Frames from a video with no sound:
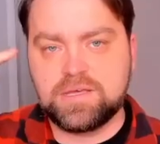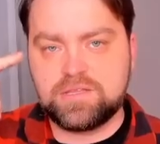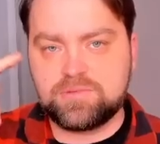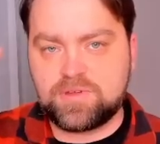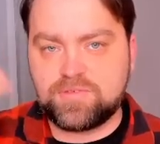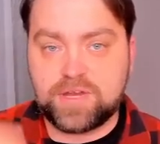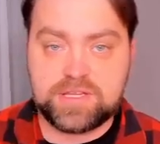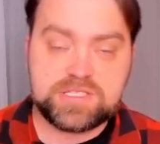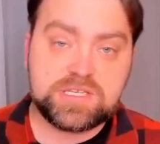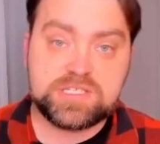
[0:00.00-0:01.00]
Hello, my
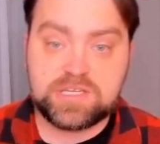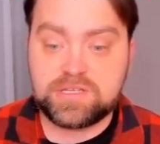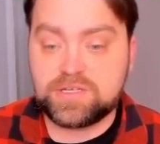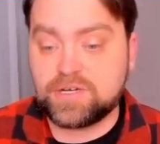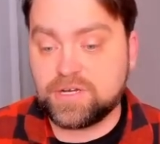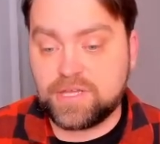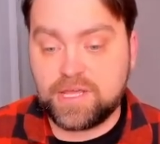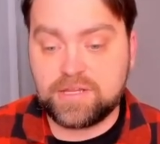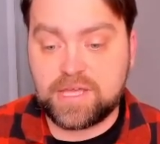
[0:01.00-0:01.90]
friends, Soledar again,